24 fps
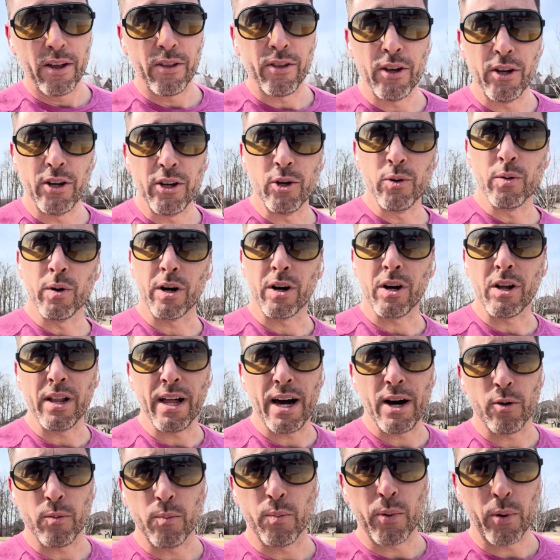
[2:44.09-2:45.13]
the newer
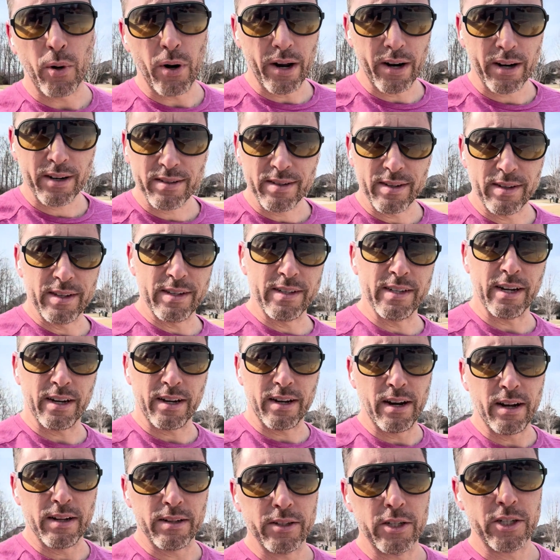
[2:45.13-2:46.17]
cloud product and the
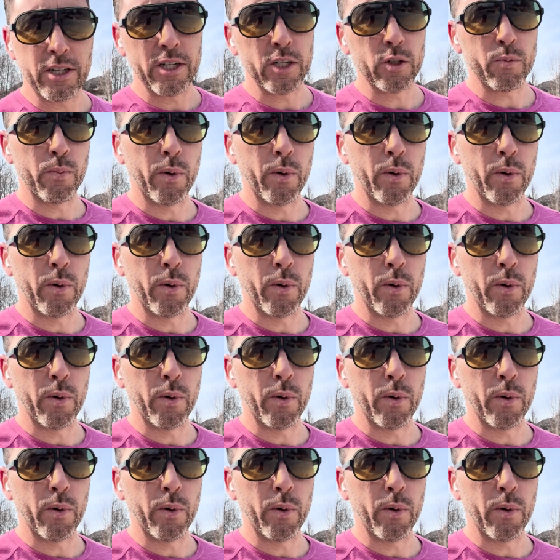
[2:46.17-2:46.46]
technologies.